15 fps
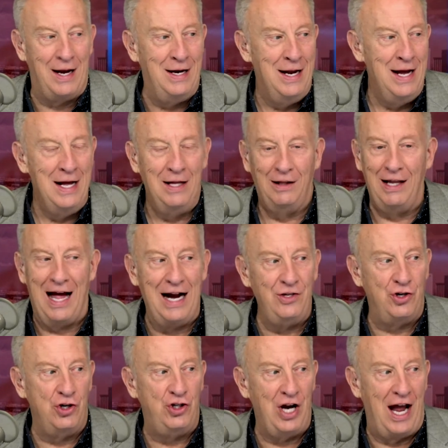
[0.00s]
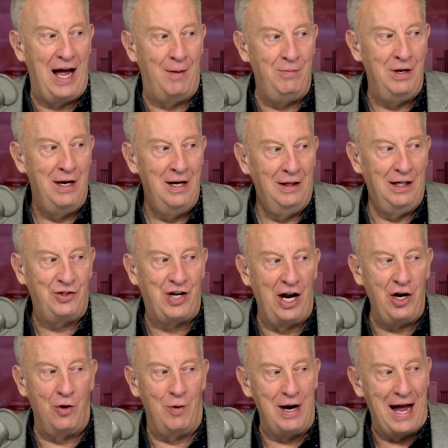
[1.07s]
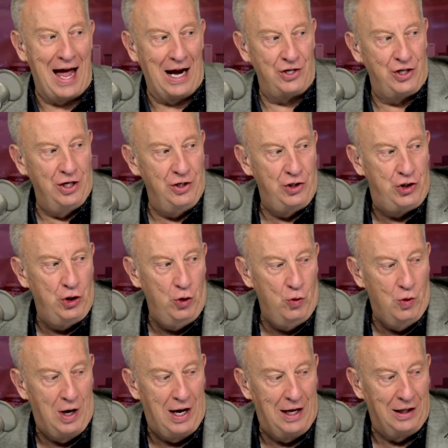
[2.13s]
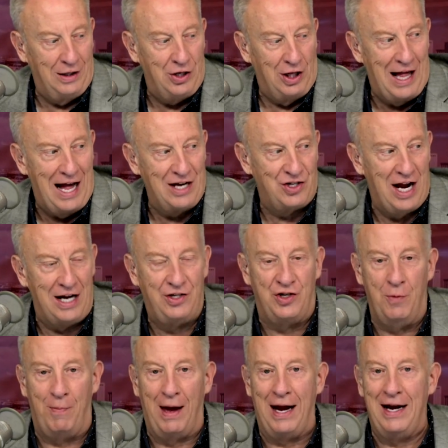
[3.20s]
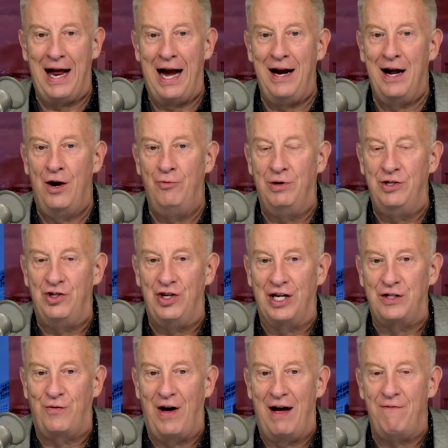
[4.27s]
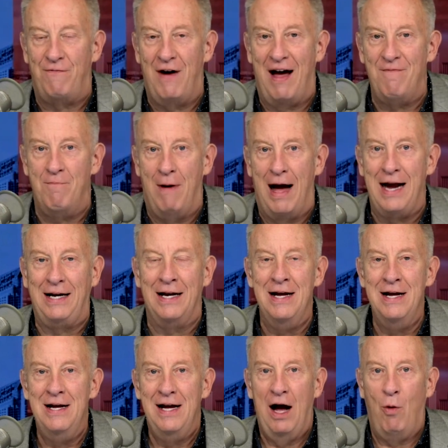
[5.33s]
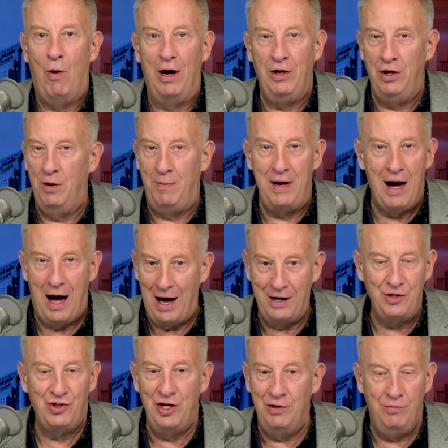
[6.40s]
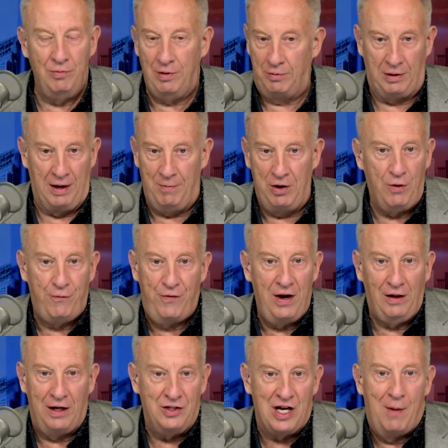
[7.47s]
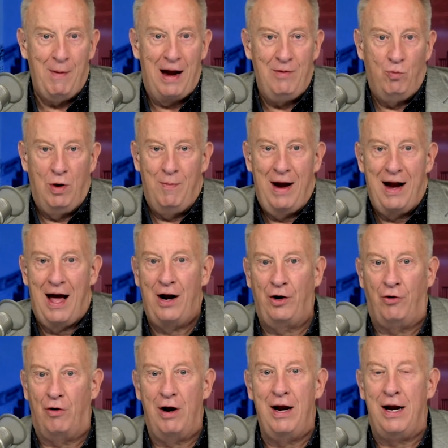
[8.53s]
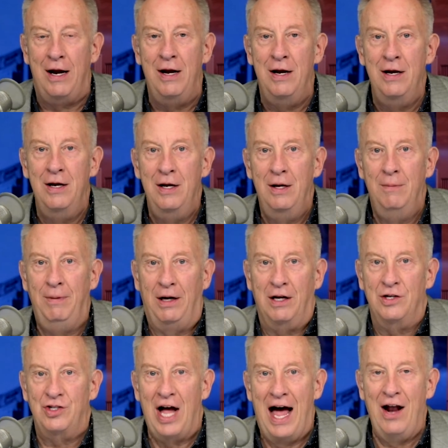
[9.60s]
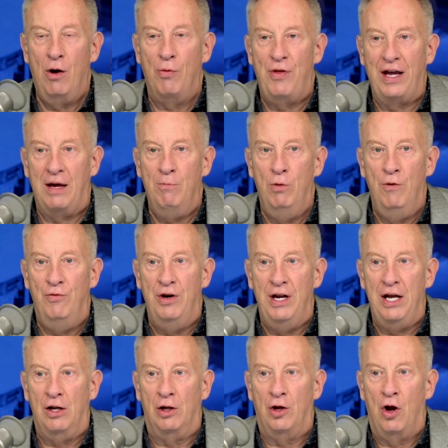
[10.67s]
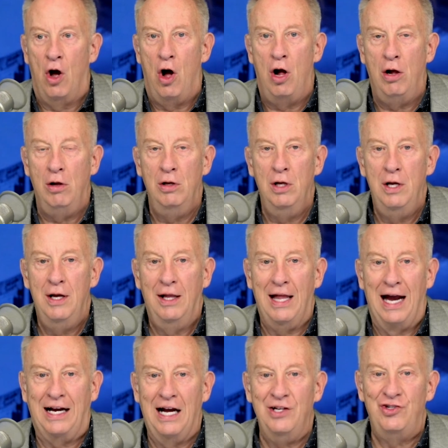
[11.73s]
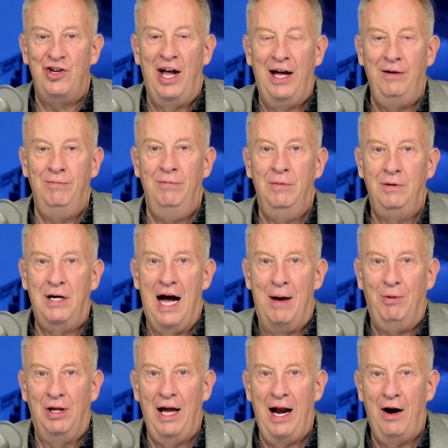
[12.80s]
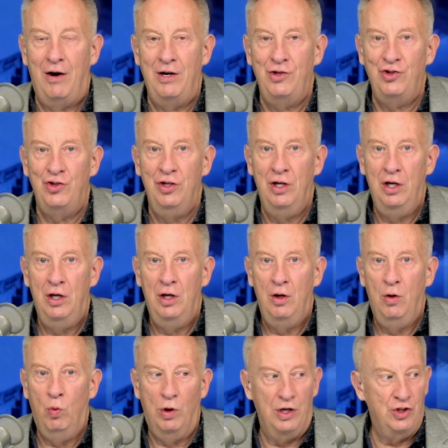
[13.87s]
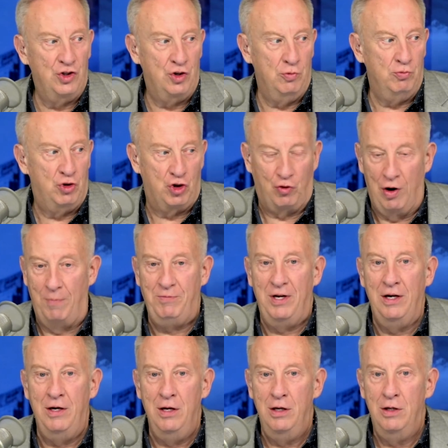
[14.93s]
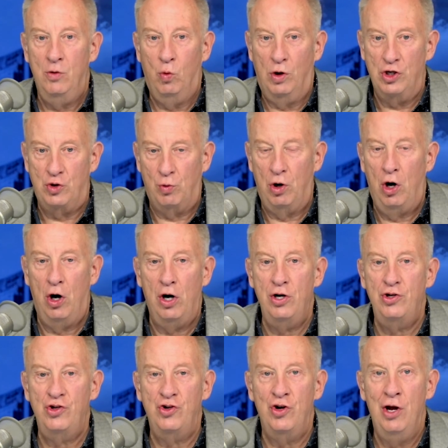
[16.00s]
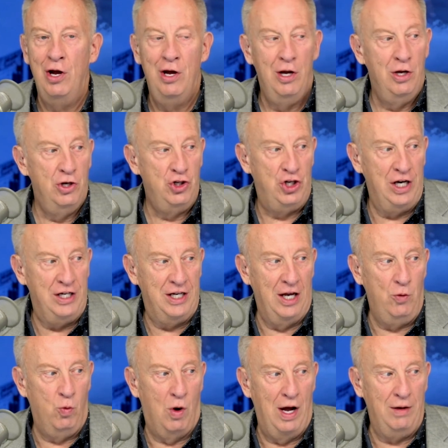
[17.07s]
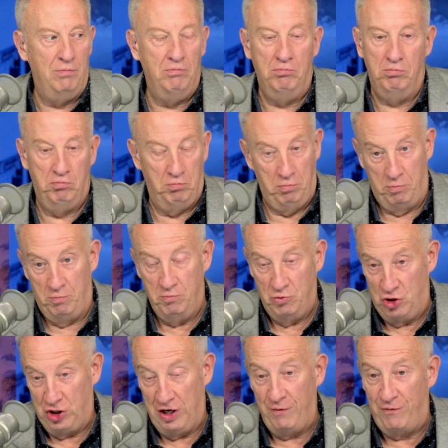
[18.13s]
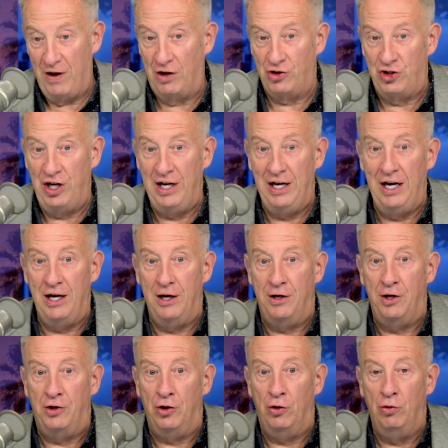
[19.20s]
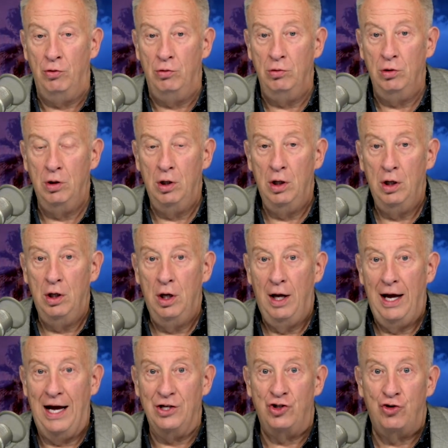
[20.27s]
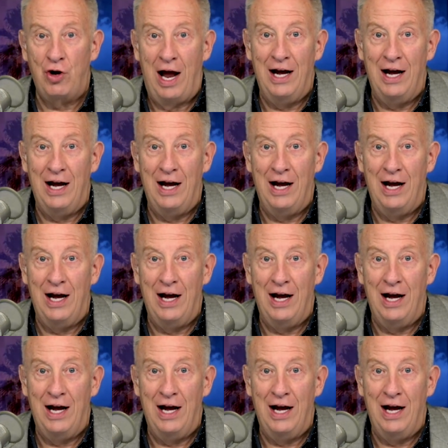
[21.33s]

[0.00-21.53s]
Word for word: in. Lines are jammed. Let's get your reaction to uh, to last night's debate. 800 655 Mike. I want you to be honest and give me your feelings. I may we may not agree because I don't think it moved the needle at all. Like I said, Kamala Harris was scripted, was rehearsed. She did what she felt she needed to do. As,